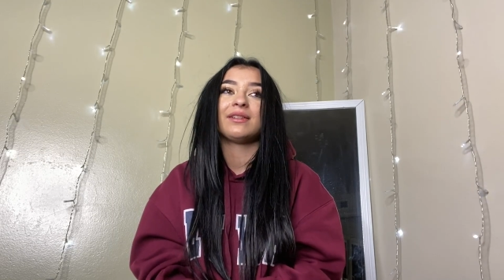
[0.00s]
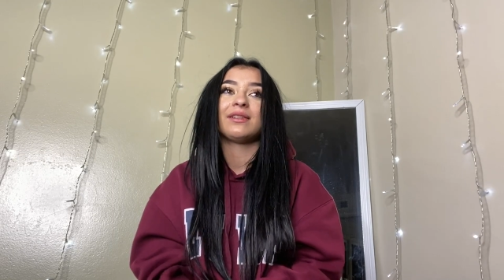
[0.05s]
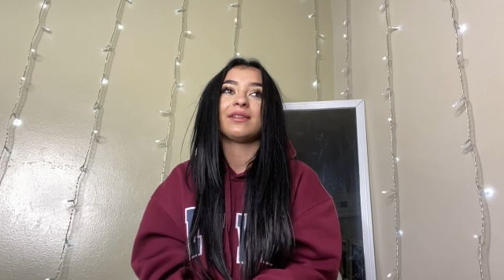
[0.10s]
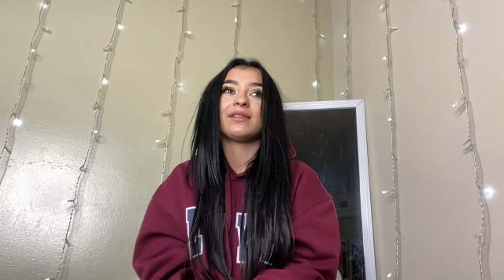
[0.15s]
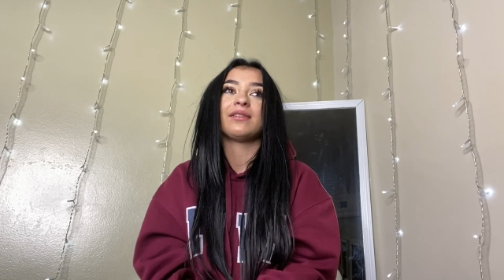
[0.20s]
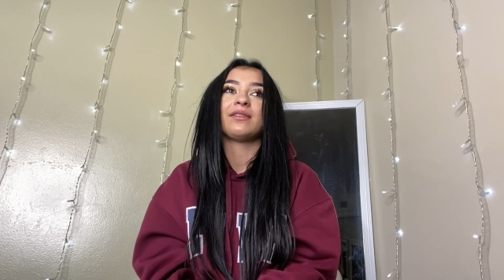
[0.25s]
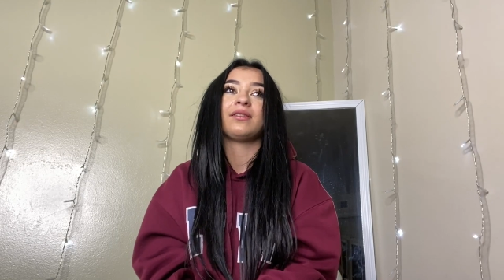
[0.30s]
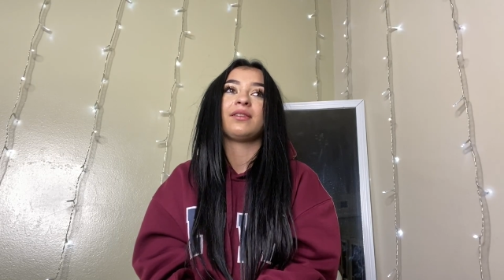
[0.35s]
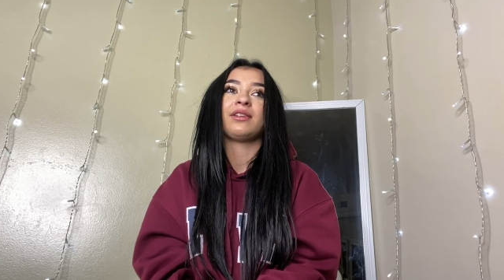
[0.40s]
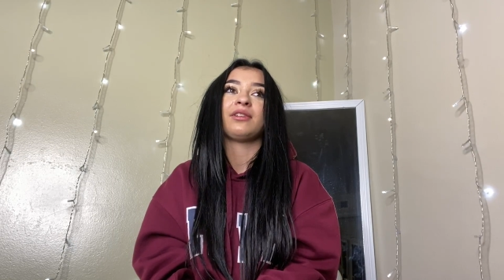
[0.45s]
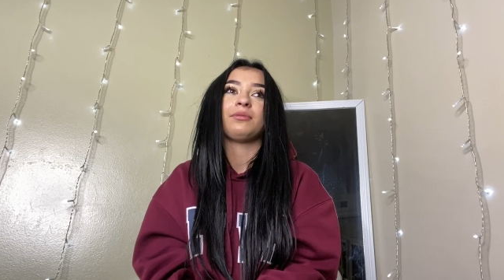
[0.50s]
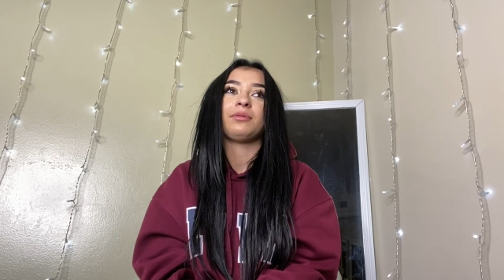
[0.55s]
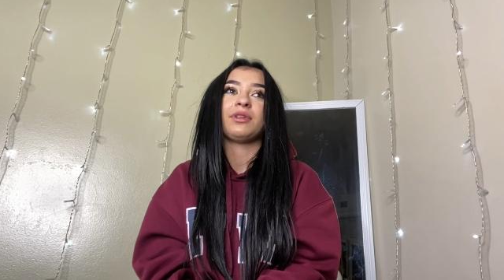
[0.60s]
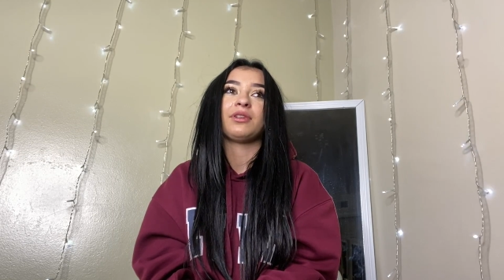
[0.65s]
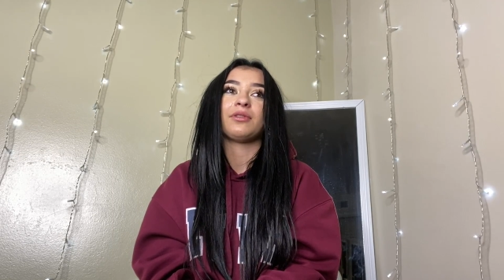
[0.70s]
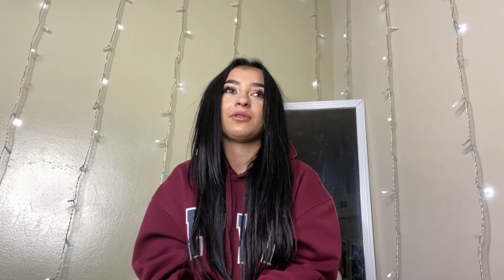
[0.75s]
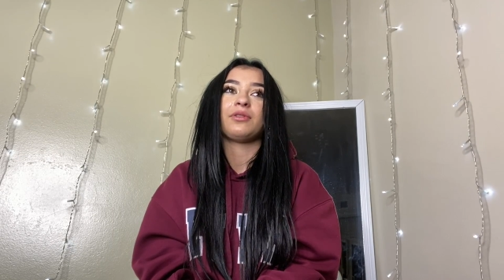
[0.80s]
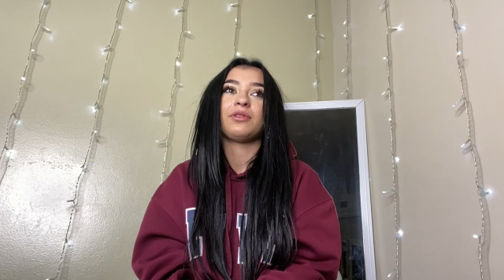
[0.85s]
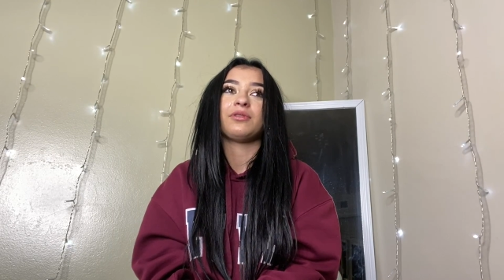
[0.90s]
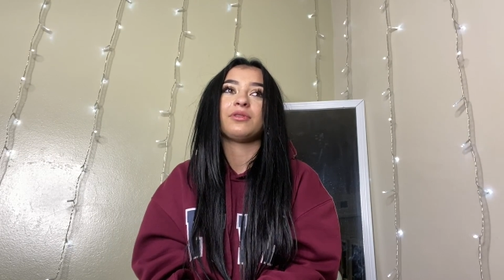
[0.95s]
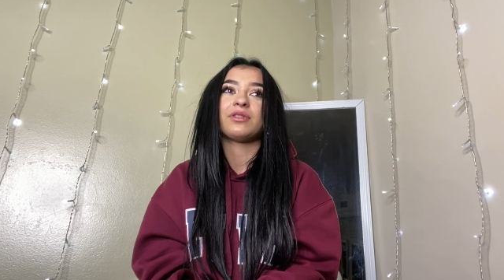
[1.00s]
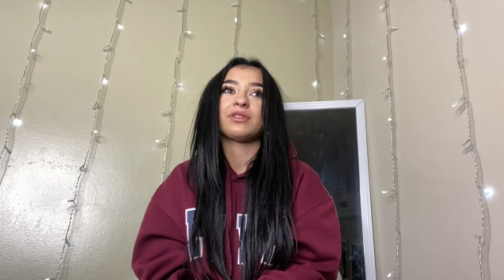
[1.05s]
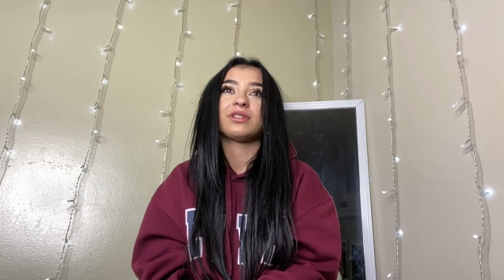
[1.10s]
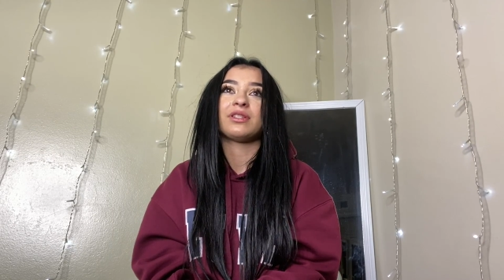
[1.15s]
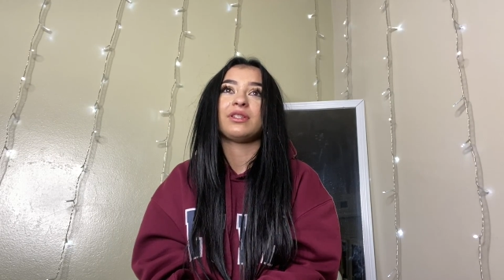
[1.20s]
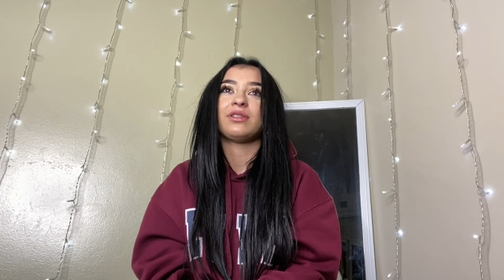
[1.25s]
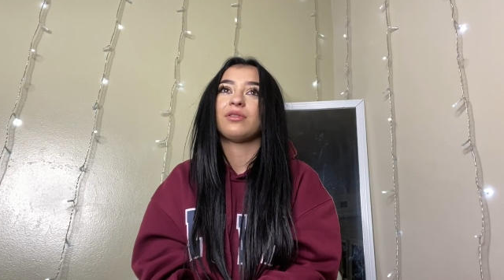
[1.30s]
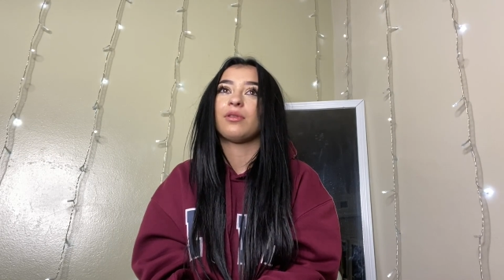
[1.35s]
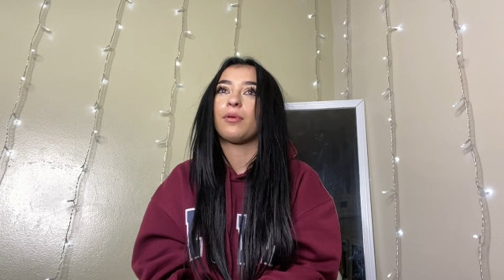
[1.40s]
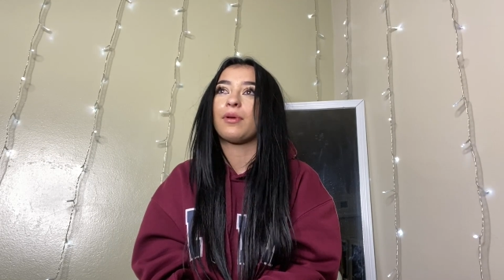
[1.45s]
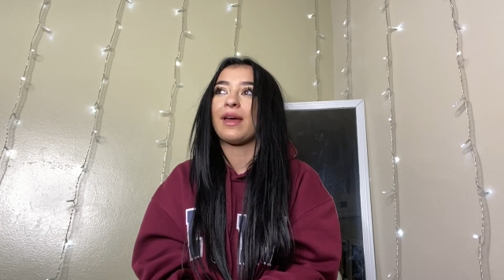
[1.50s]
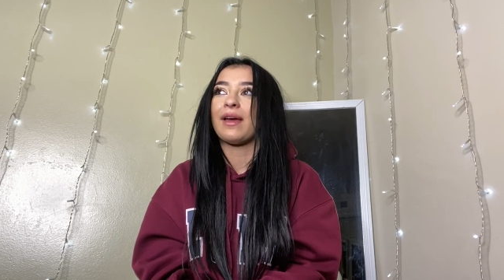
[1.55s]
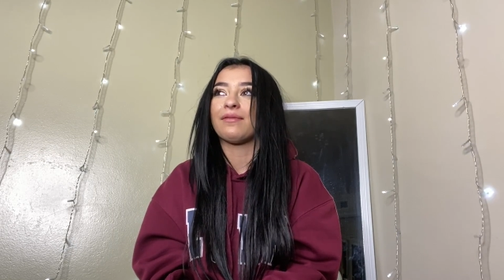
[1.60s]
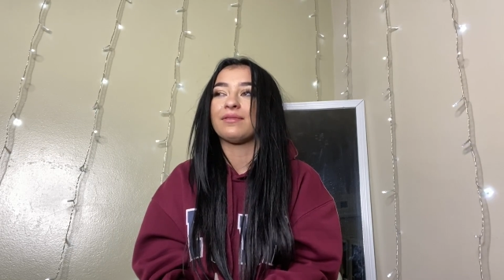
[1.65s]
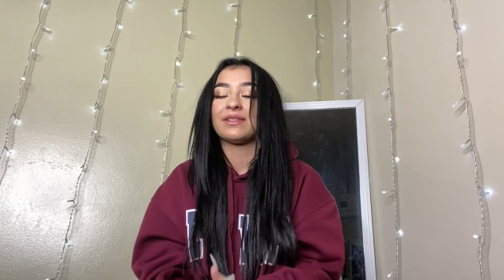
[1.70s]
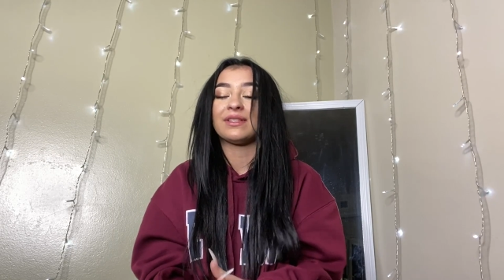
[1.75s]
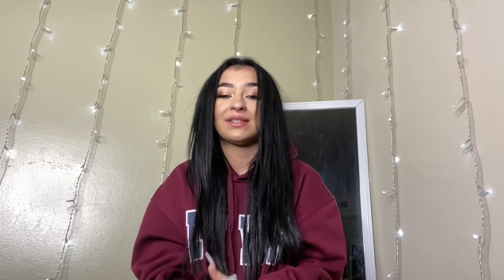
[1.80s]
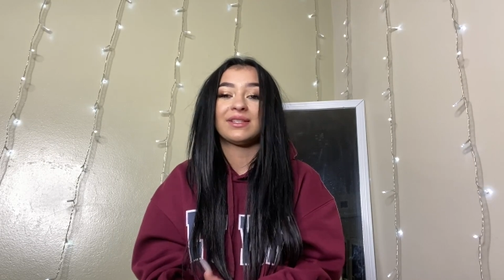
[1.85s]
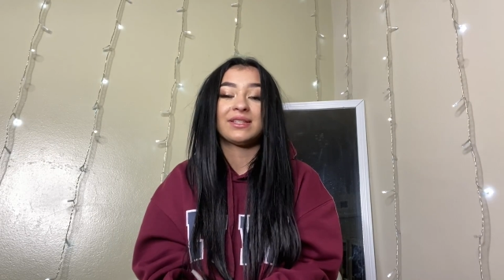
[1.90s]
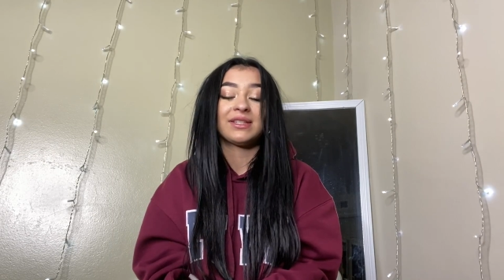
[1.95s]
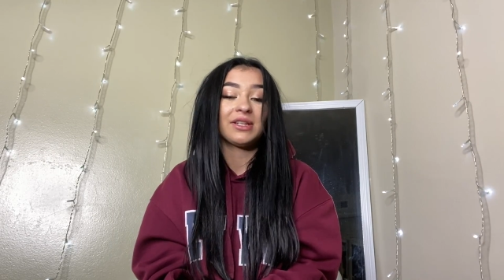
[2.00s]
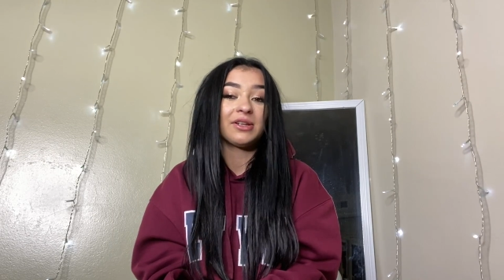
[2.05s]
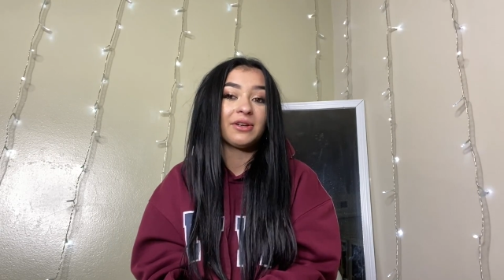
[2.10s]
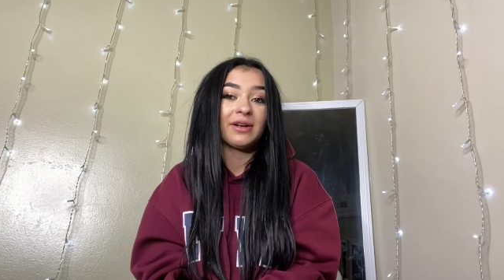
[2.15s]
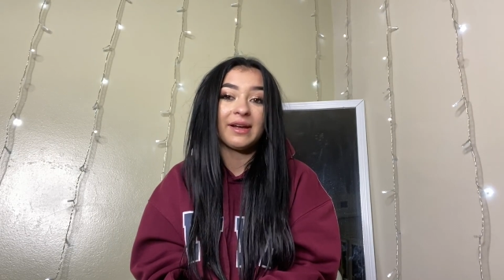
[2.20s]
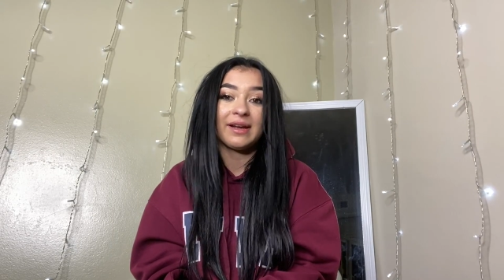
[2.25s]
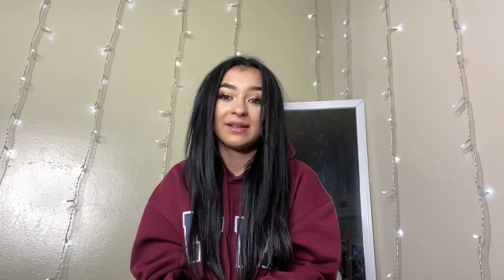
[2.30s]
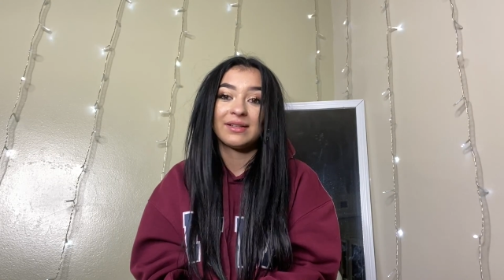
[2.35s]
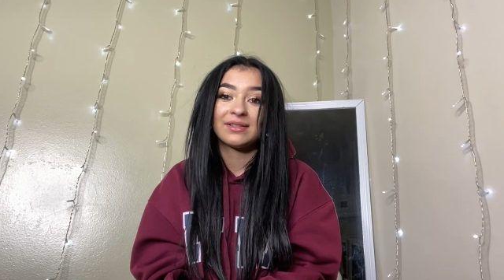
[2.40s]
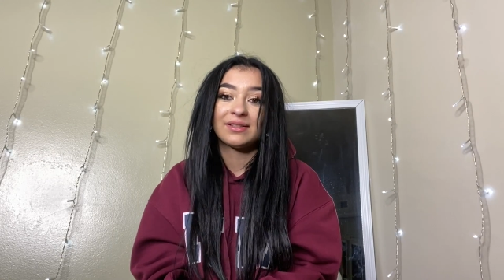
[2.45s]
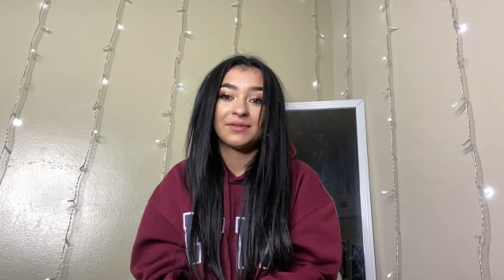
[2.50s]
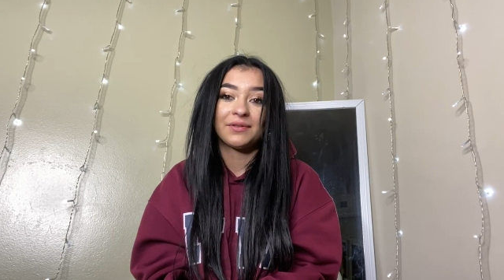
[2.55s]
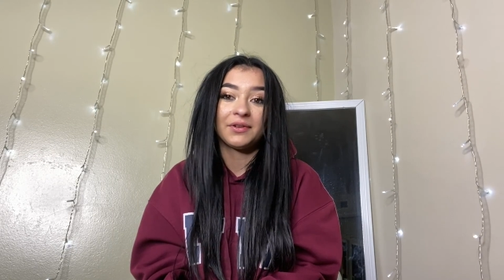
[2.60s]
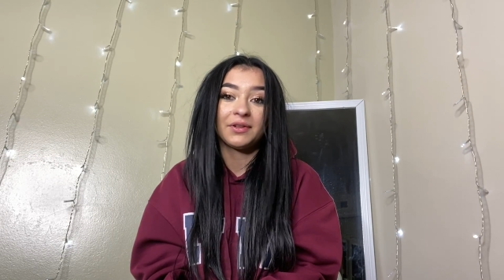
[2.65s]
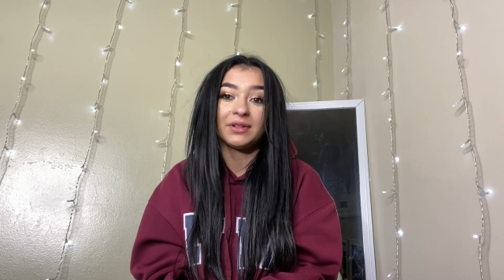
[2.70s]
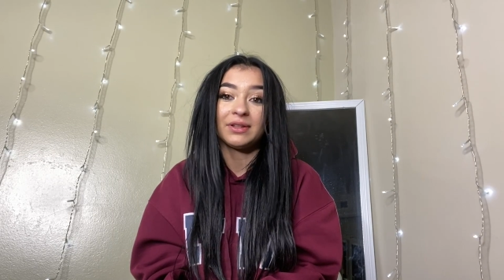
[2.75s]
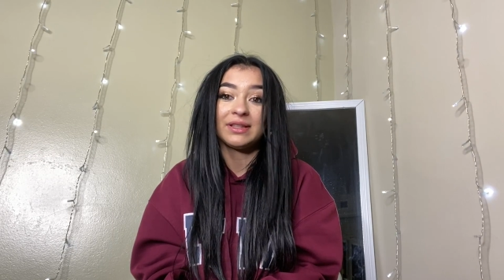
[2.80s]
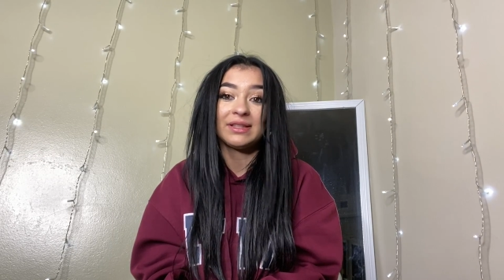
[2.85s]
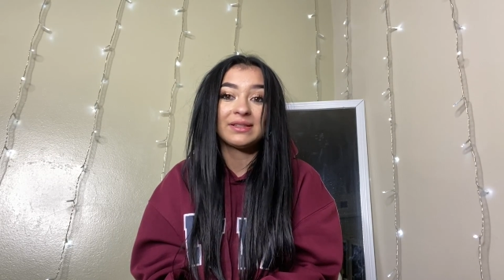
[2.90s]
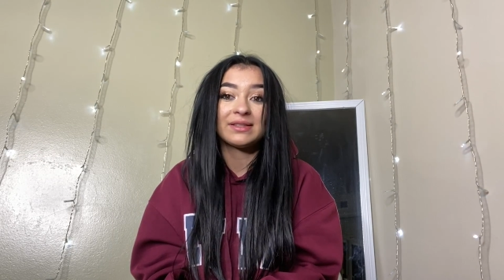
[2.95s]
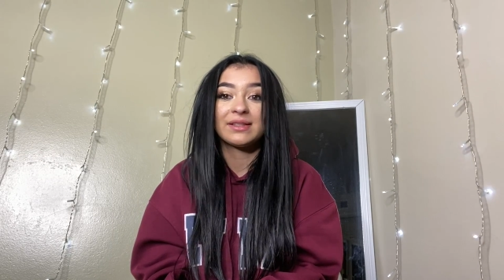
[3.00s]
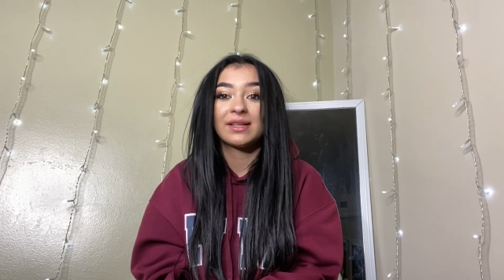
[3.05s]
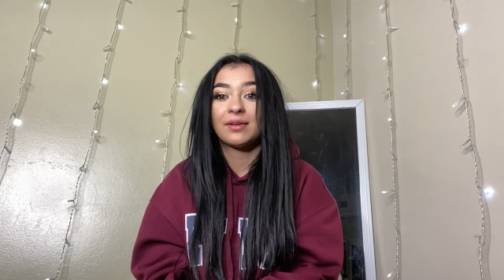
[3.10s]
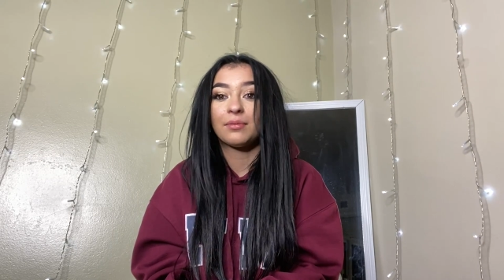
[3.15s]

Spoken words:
Usually you don't have to see your ex for at least